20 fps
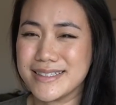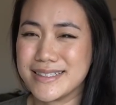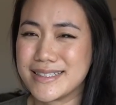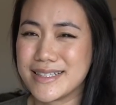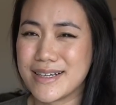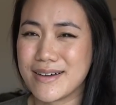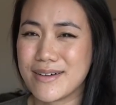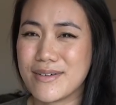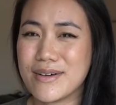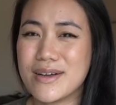
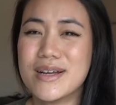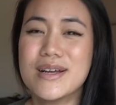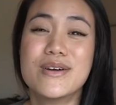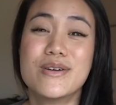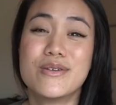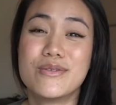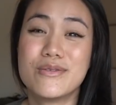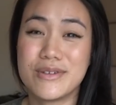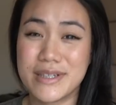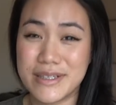so
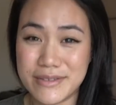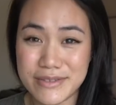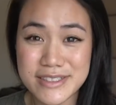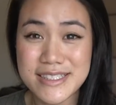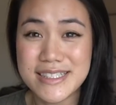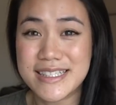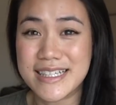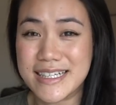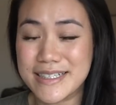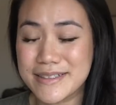we will
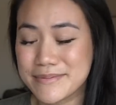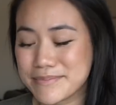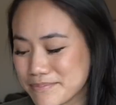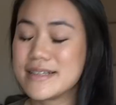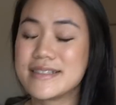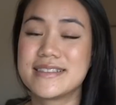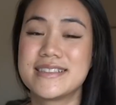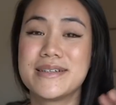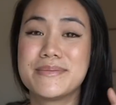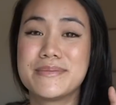see.
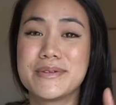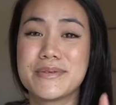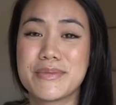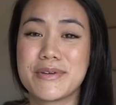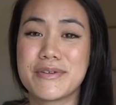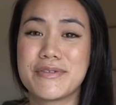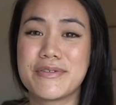Tip number